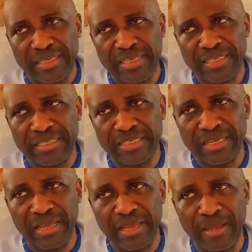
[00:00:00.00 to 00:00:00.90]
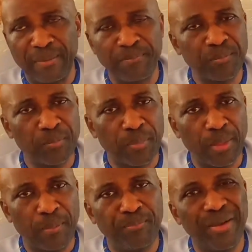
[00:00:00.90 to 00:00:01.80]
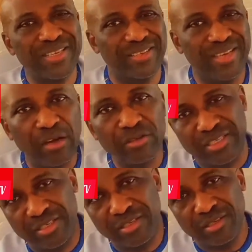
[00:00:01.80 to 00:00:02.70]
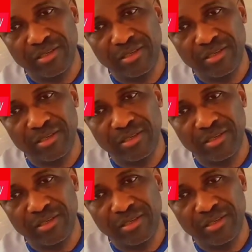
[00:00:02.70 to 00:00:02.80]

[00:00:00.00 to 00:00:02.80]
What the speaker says: his personality.